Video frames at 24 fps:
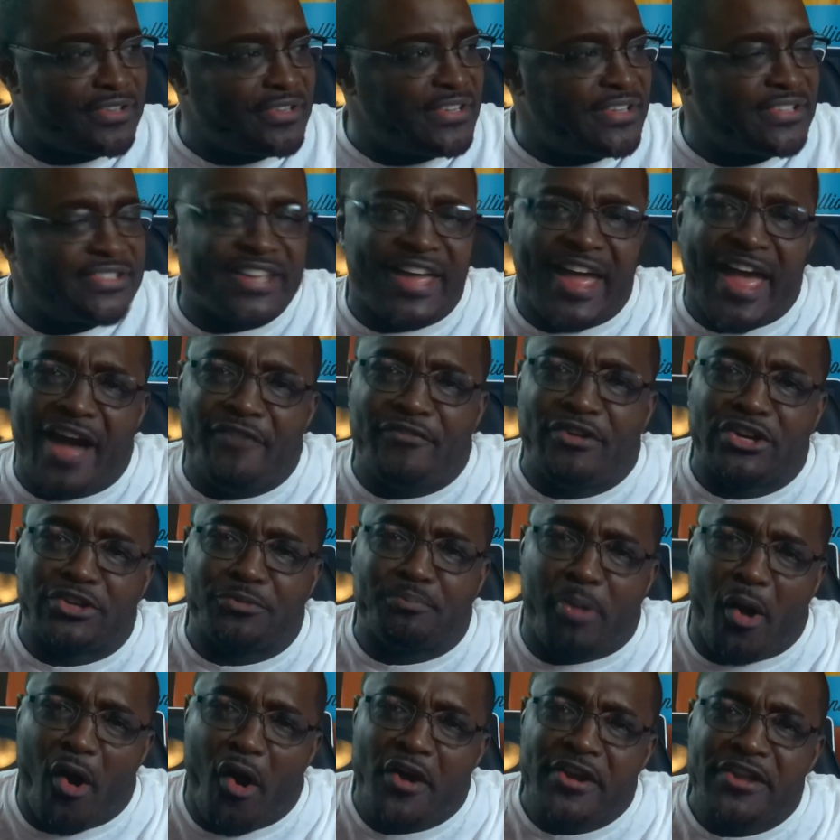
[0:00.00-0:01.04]
to have a
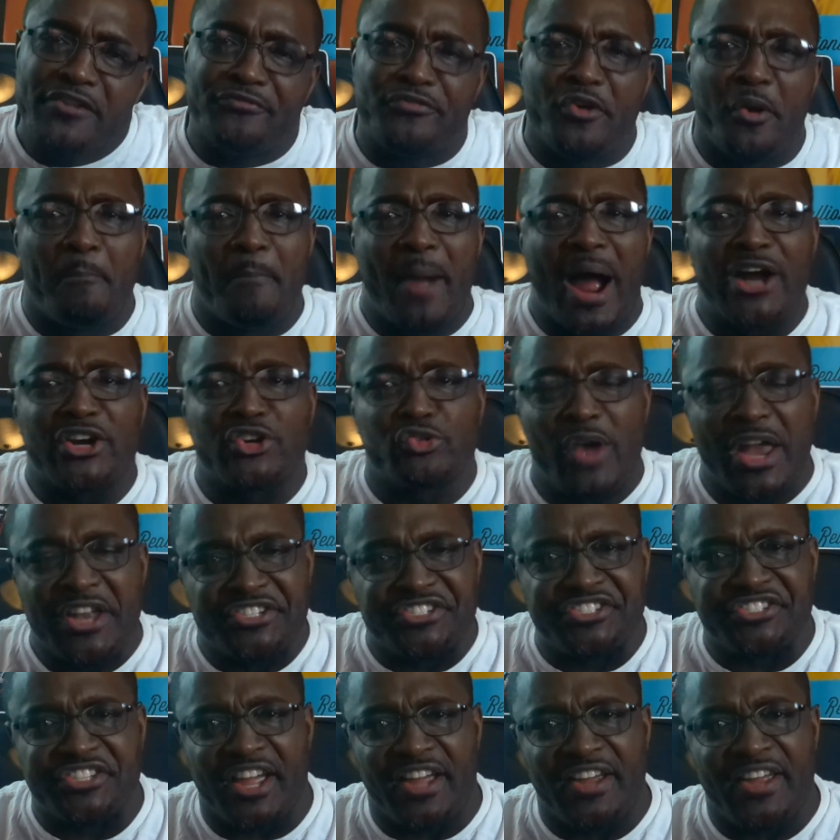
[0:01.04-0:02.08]
party for my
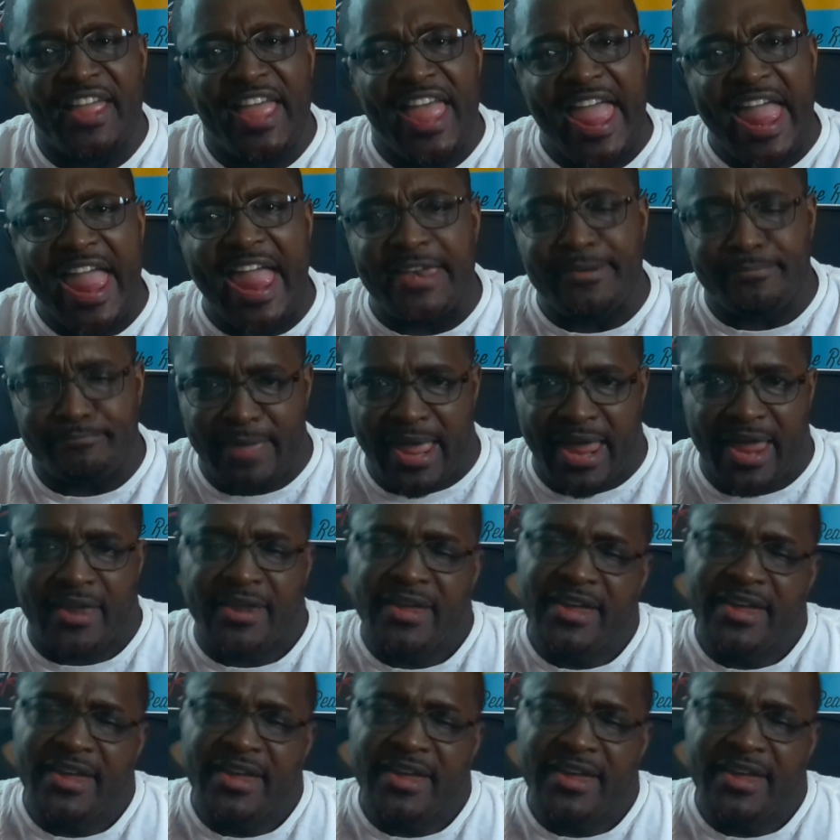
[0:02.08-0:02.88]
grandson, Ant-Man.